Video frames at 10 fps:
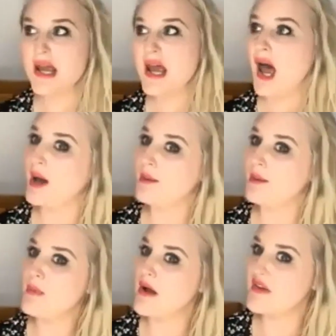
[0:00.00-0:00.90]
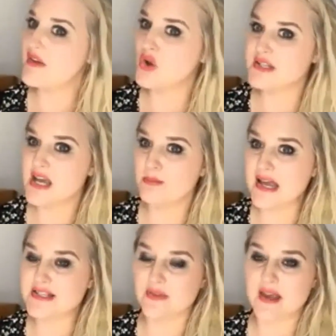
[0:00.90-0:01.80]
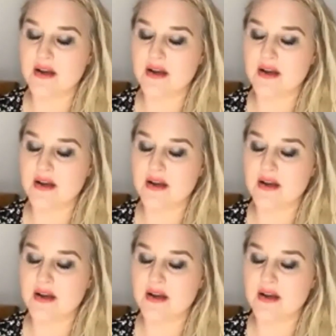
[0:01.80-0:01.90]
I've even got templates on there